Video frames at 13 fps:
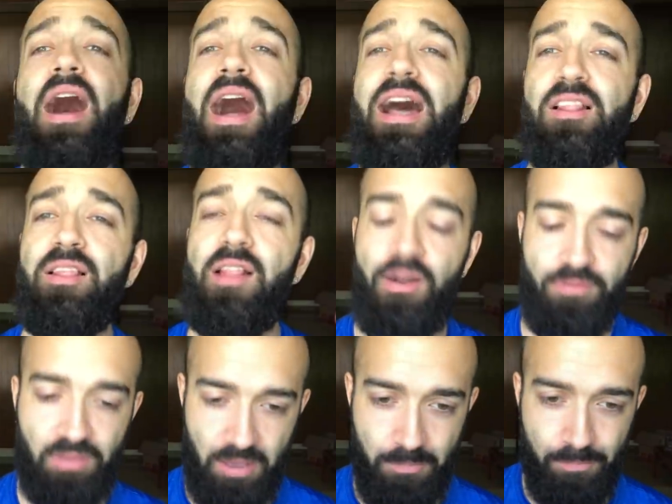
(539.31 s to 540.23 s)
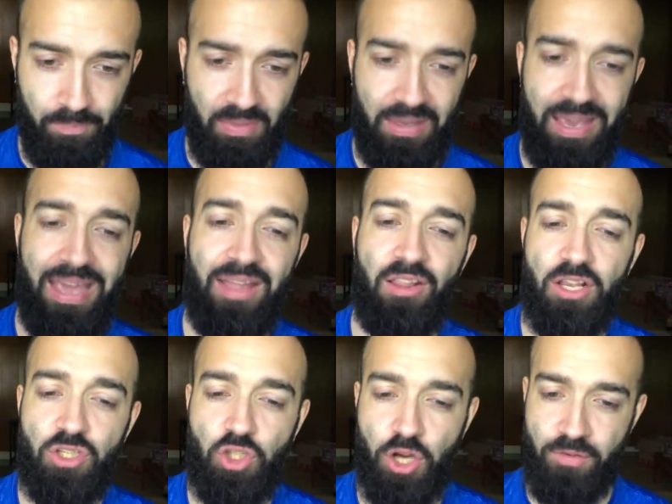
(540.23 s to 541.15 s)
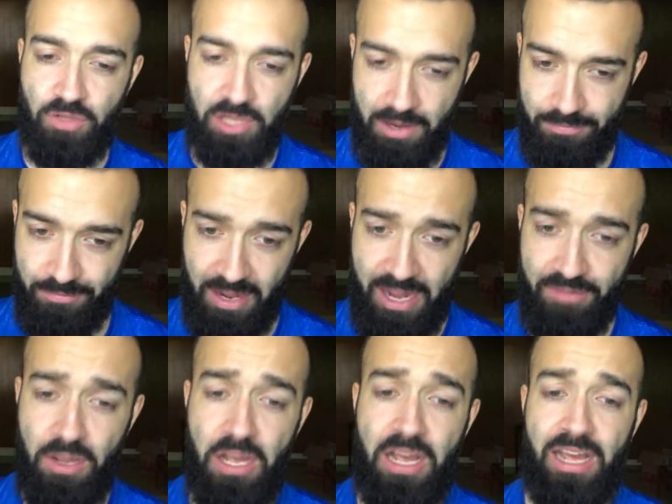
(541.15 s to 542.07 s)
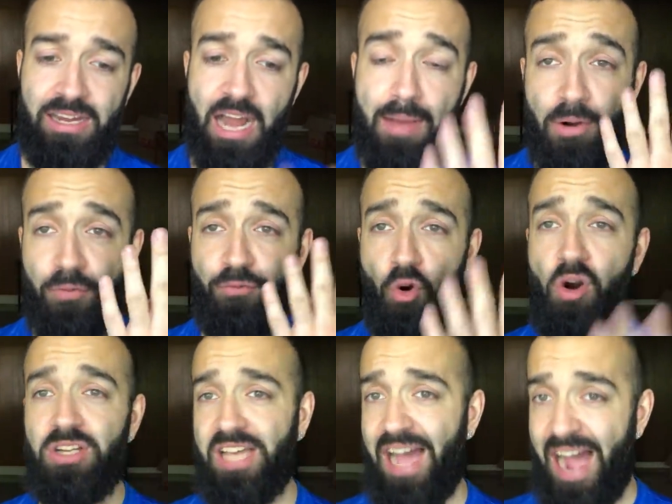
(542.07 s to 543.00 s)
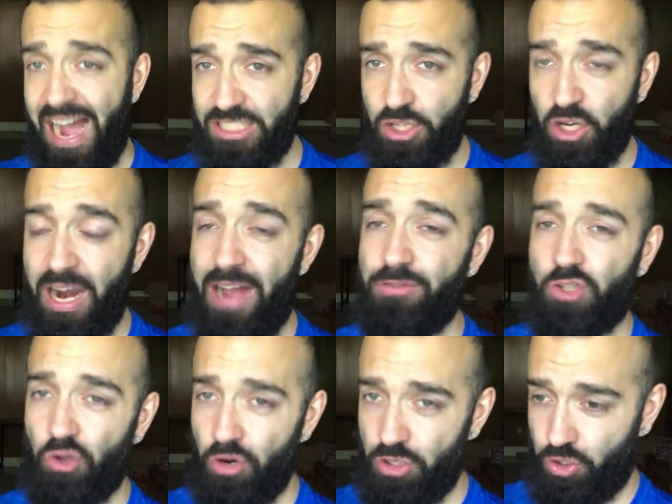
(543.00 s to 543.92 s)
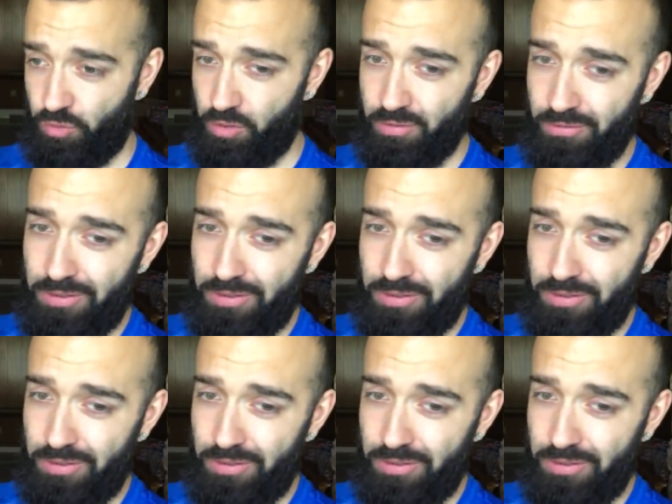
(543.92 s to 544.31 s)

I loved it. It deserves top five. Number four is Astrograph Sorcerer.